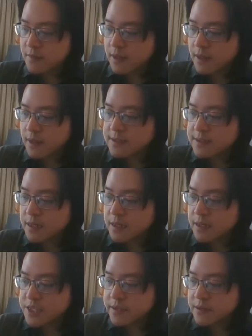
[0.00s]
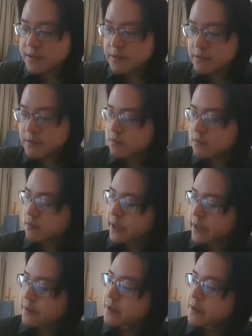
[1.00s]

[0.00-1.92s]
this is Hermitian, okay?